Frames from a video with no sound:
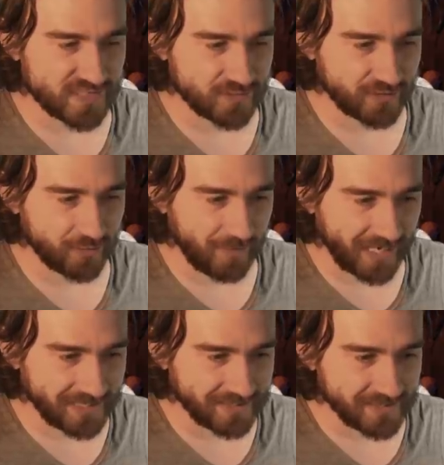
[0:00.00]
Stricker
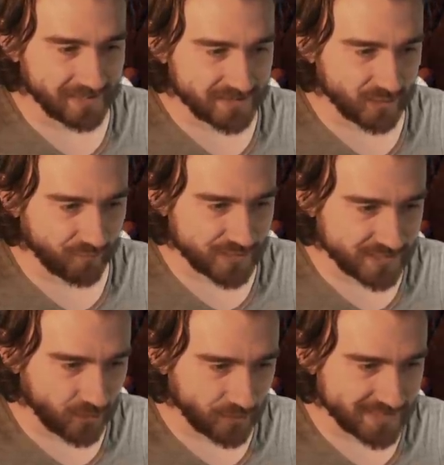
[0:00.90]
Mike, Toffer
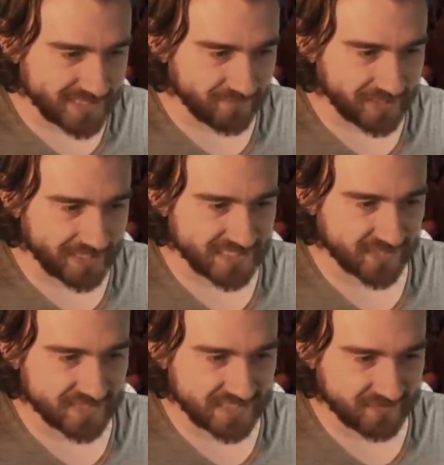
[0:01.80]
Scott, seven guy
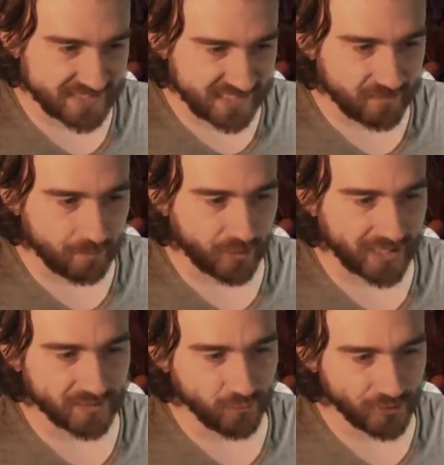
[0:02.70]
seven seven seven,
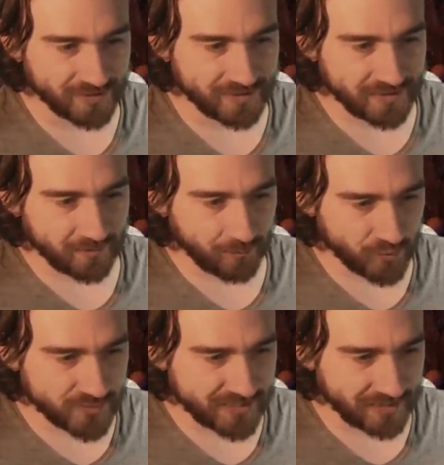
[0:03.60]
Brian Wood,
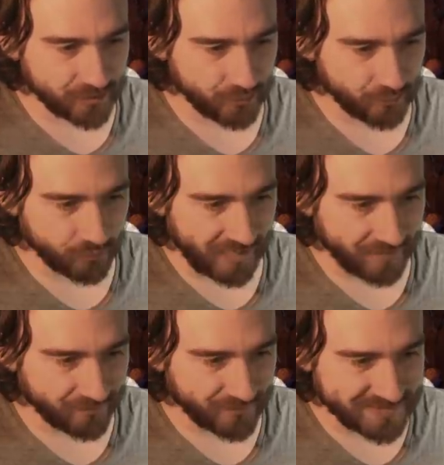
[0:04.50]
Postal Guru,
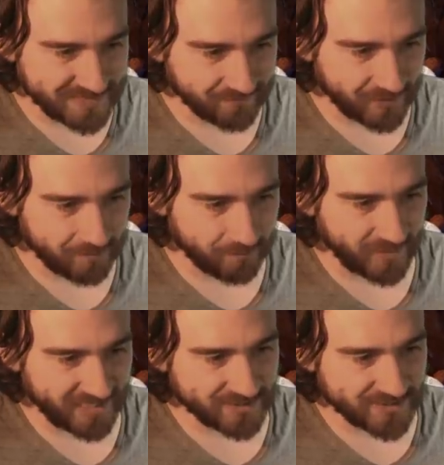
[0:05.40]
Anthony Dibble,
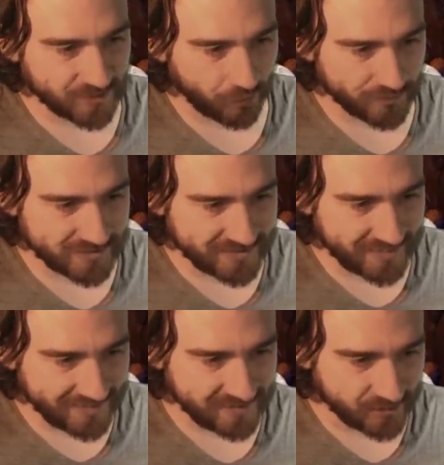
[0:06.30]
Mentosaurus,
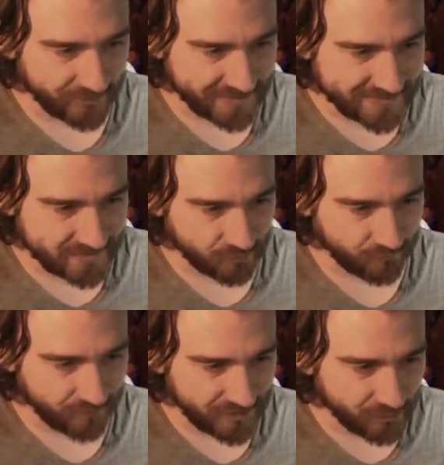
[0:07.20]
Katie Griggs,
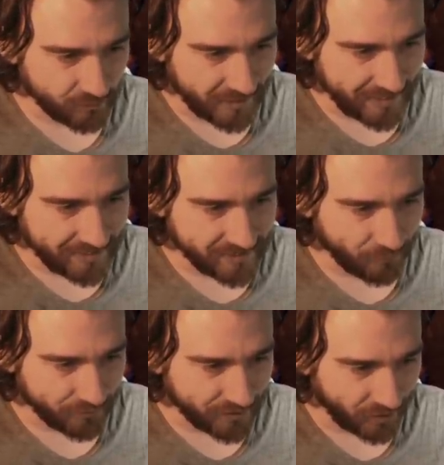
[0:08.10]
Rufino, A.
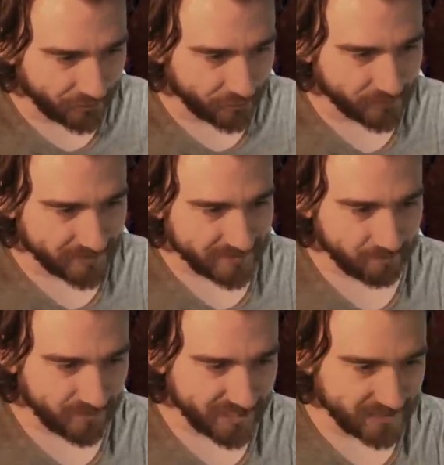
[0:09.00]
Oregano,
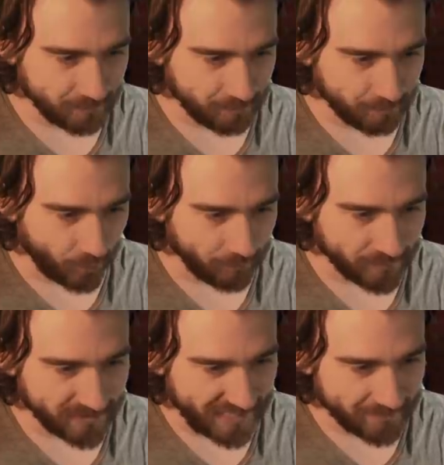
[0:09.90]
Big Bob
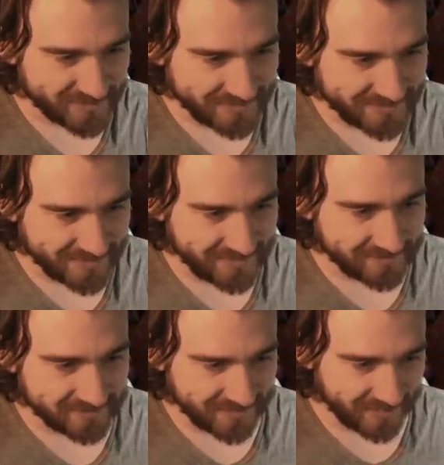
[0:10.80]
M T
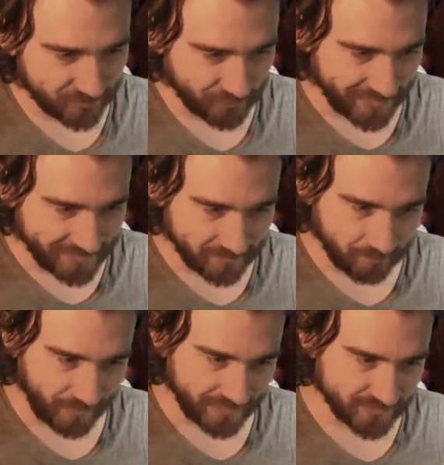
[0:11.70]
G, Jack Rien,
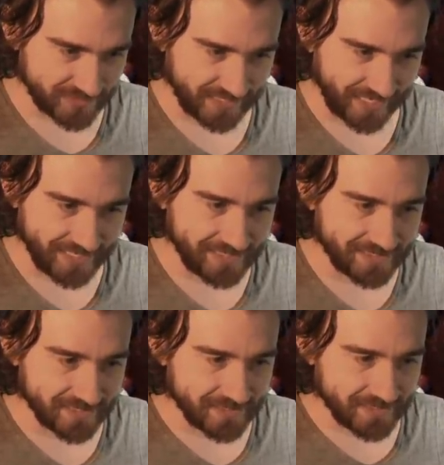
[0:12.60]
Patrick
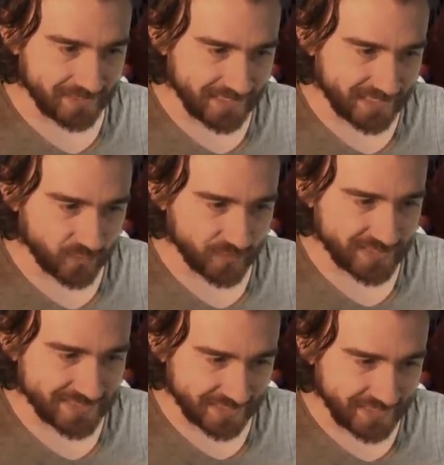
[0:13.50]
Hennig,
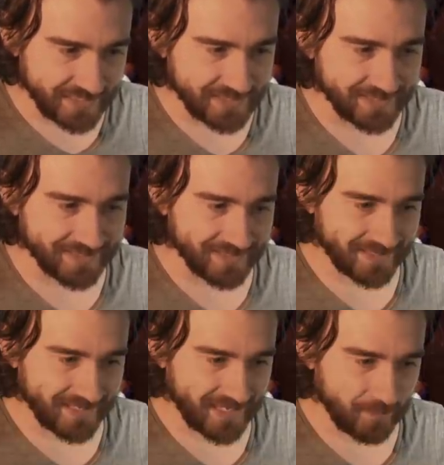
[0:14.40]
Liquid E,
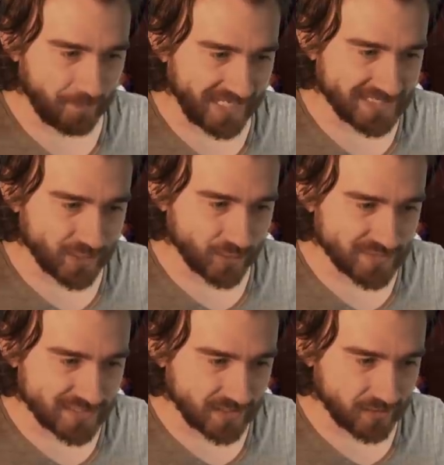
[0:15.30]
uh, Ben
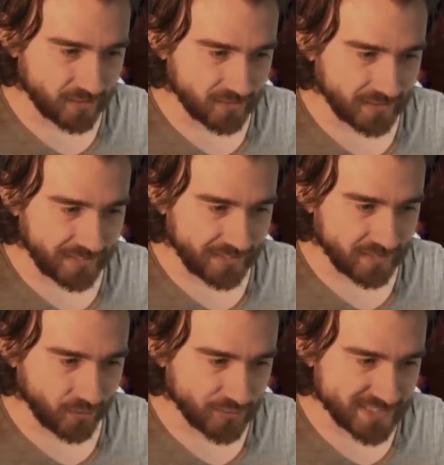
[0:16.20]
Jones,
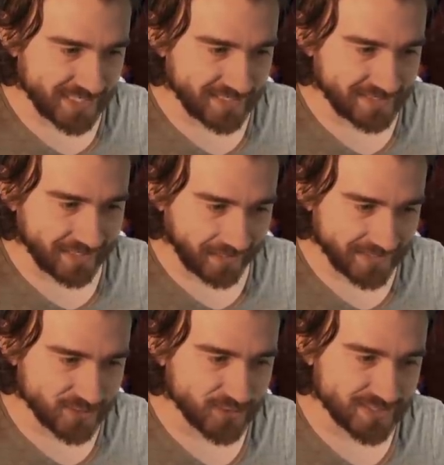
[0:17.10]
uh, Jose de
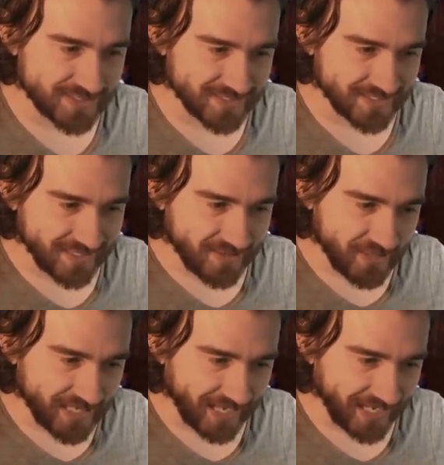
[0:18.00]
Jesus,
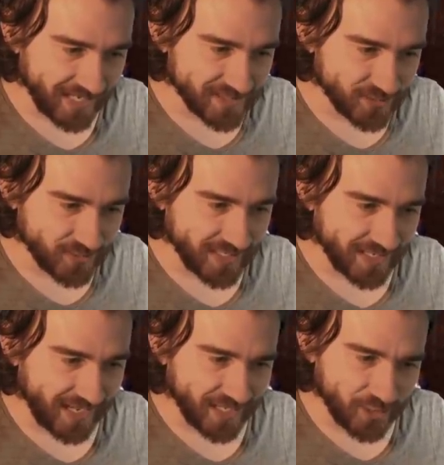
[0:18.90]
Regalado,
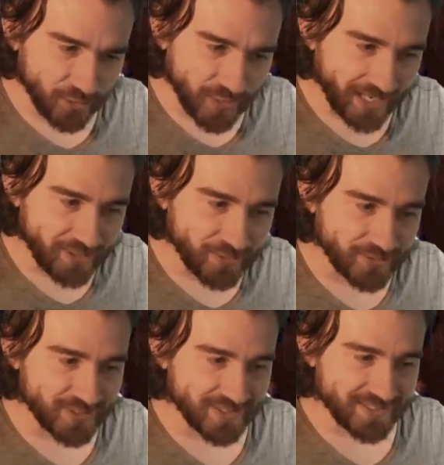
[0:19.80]

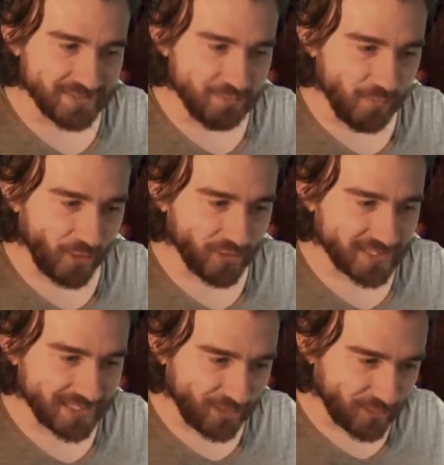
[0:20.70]
Aguayo,
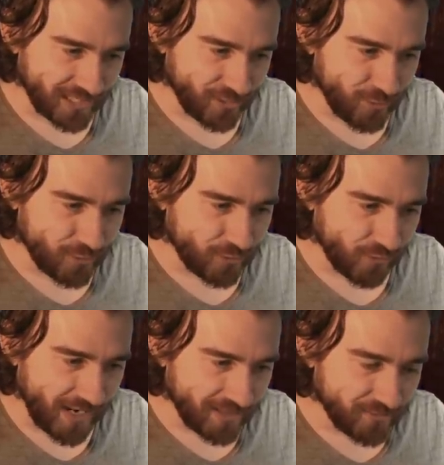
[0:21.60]
Mark Logalo,
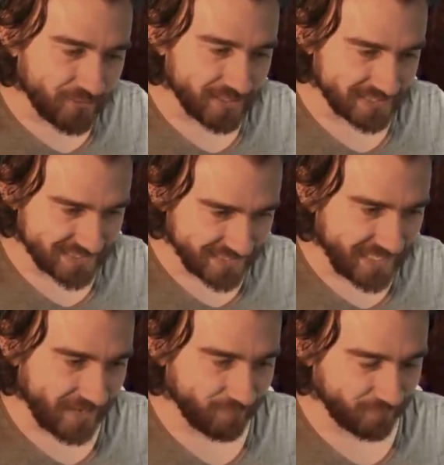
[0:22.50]
Cracker
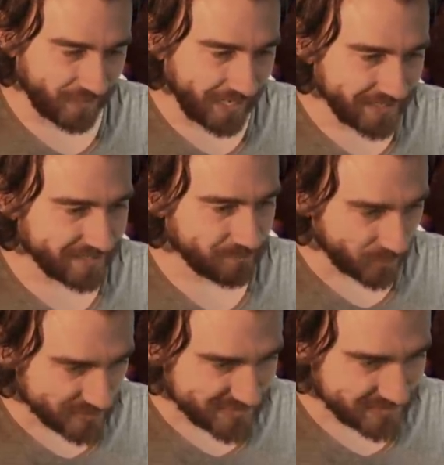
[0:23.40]
G F, Ian
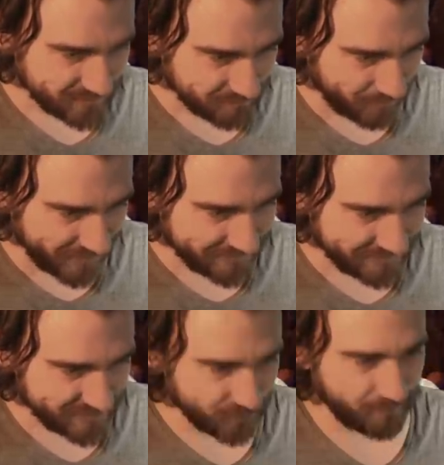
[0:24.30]
Moss,
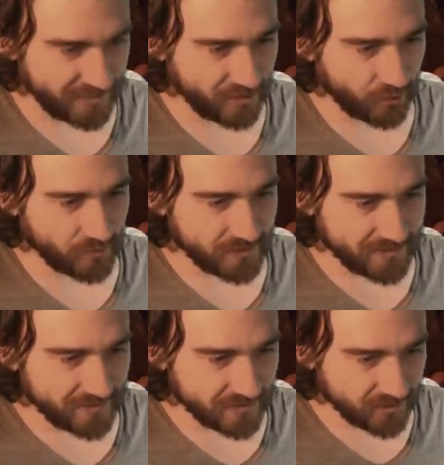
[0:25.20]
Michael Cupido,
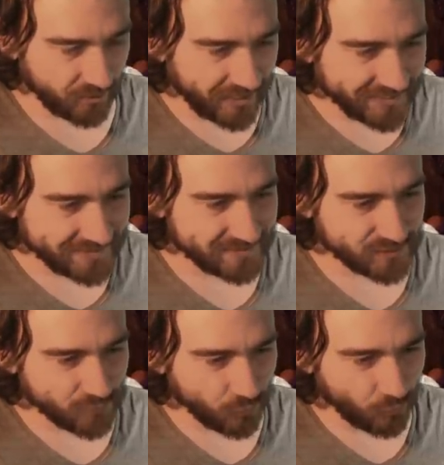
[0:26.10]
Kwan
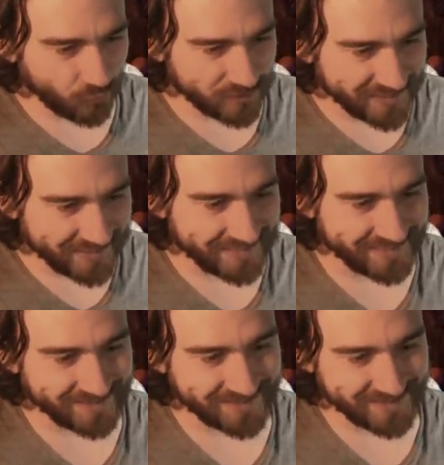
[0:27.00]
To
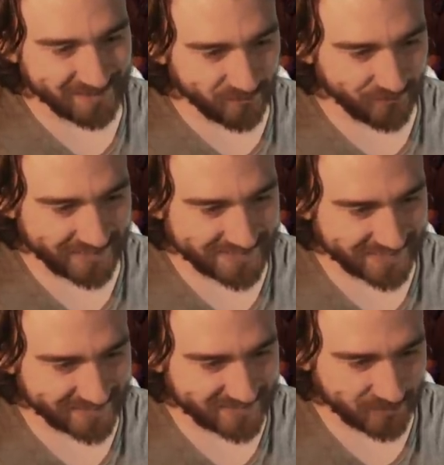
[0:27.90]
Ying,
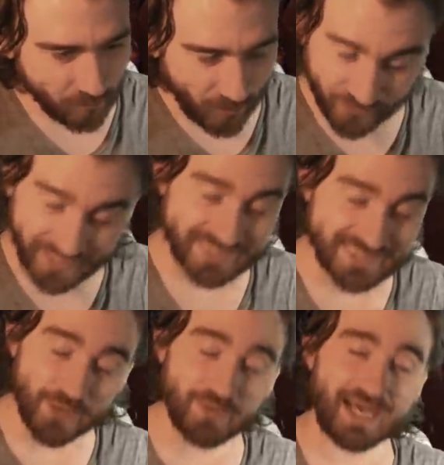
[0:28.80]
Vincent Baudet.
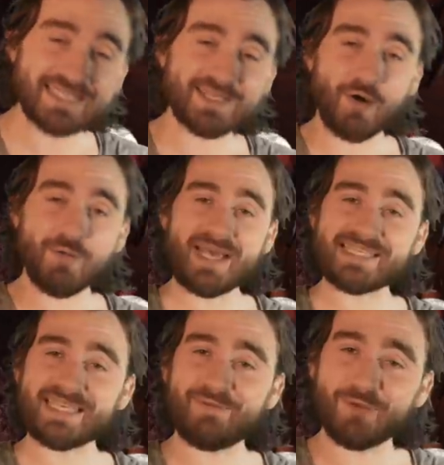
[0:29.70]
You guys are
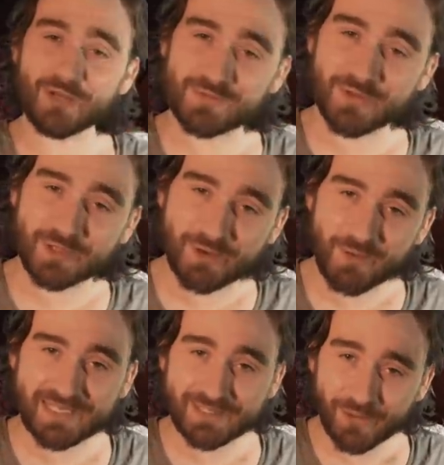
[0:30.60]
amazing. If you also want to
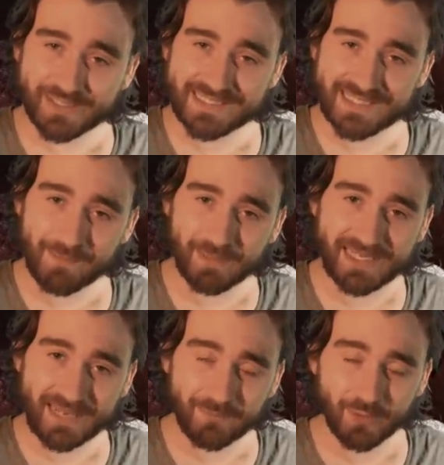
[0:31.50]
become a Dark Disciple and
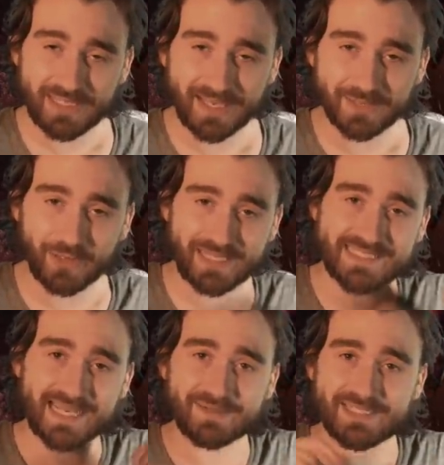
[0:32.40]
help rule the underworld, then
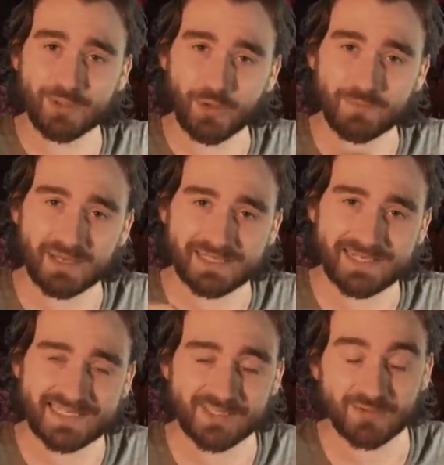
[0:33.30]
check out the join button
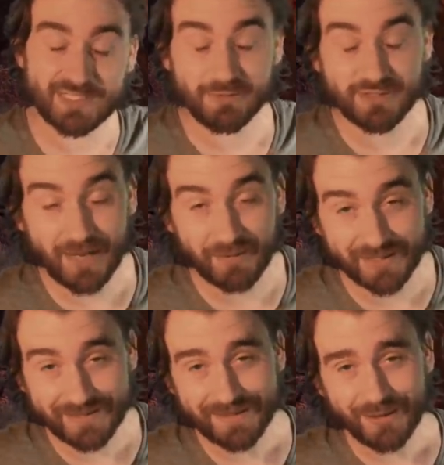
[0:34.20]
next to the subscribe
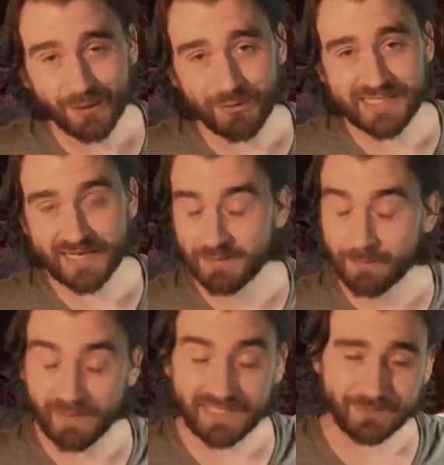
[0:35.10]
button, or check out my
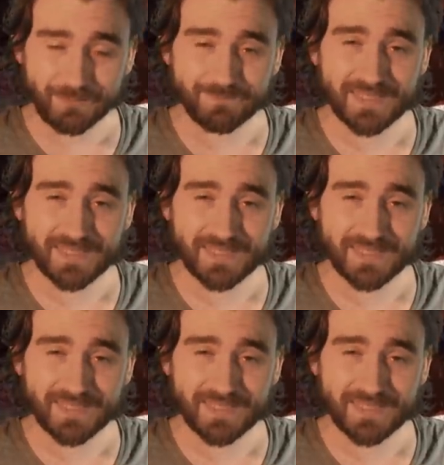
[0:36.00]
Patreon.